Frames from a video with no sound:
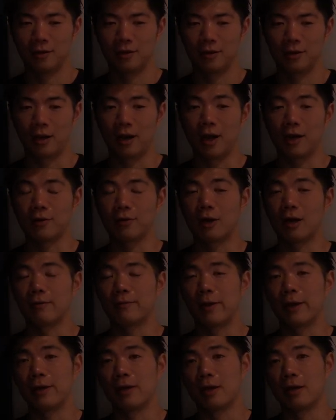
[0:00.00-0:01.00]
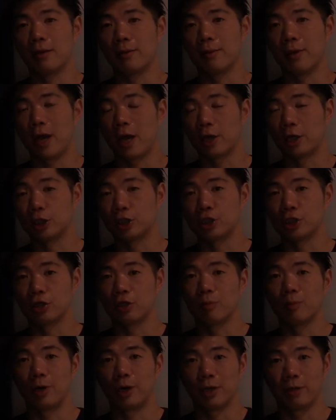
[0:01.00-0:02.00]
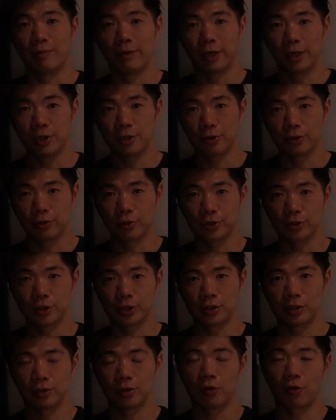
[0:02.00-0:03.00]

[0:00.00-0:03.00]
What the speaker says: that I don't have any energy or motivations